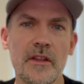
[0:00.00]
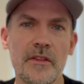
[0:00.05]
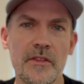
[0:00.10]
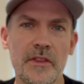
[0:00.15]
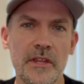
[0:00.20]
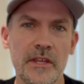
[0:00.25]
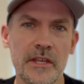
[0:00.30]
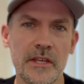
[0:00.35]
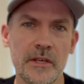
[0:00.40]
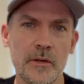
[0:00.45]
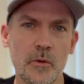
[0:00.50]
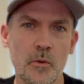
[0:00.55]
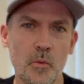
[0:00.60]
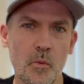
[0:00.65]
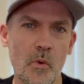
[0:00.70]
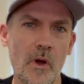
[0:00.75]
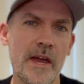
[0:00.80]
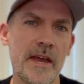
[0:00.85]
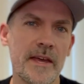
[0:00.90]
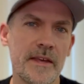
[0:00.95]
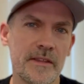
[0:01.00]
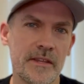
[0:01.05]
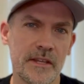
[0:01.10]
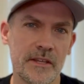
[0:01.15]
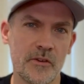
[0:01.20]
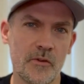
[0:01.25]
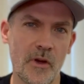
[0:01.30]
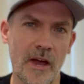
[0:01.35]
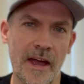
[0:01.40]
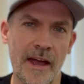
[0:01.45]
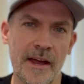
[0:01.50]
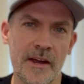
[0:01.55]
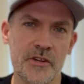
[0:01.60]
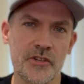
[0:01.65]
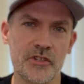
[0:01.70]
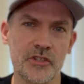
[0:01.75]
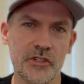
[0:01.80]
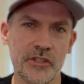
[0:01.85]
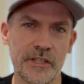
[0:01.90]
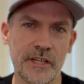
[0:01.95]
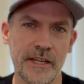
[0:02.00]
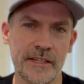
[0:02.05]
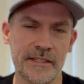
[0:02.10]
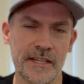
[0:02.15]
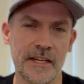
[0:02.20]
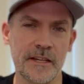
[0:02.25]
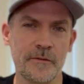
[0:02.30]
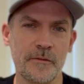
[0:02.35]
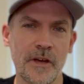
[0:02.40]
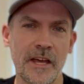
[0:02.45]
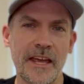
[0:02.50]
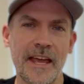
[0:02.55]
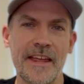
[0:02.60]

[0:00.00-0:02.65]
The way that you actually identify,